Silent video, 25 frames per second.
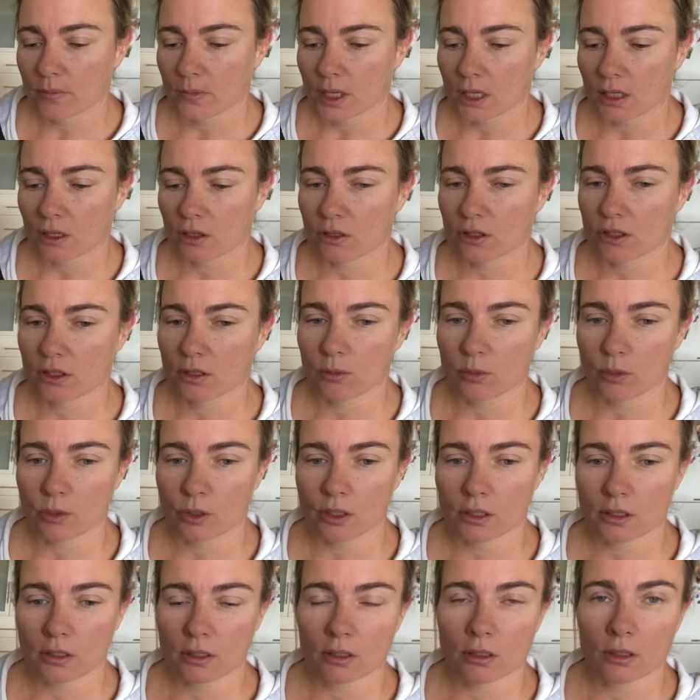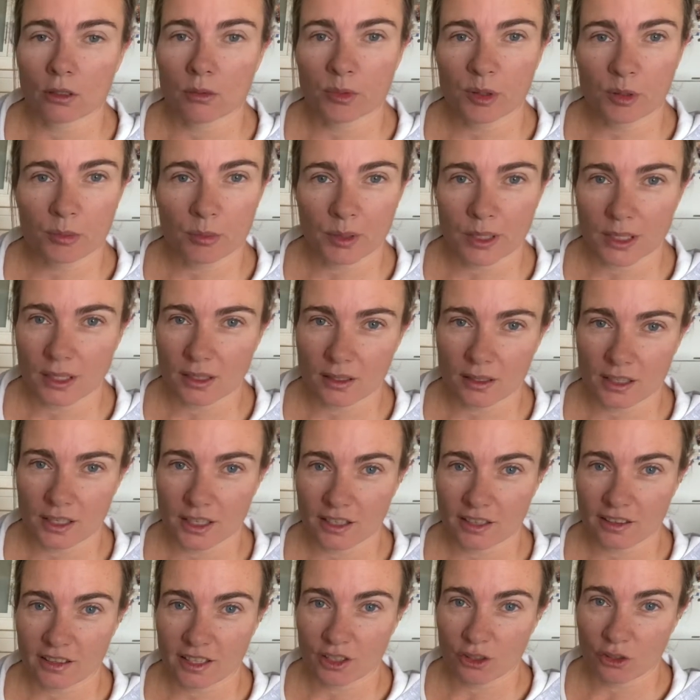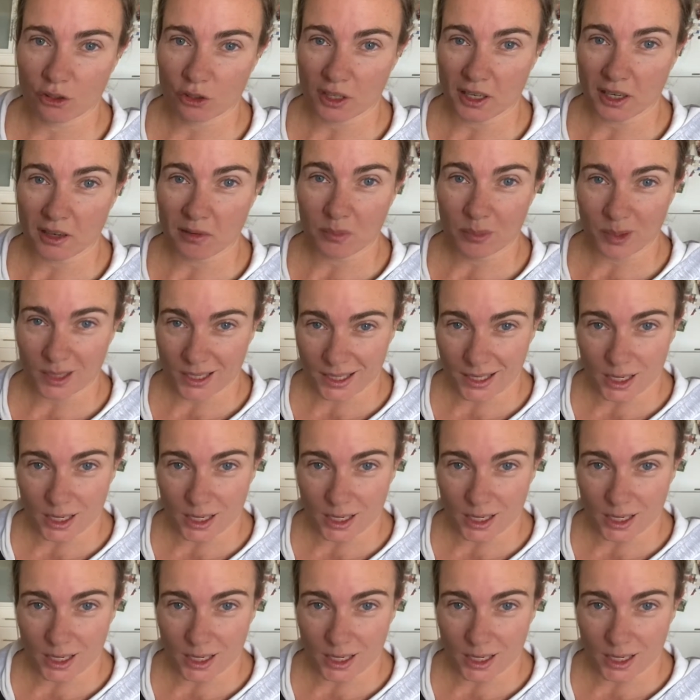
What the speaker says: Because the boys are a little bit bigger now, they do have bigger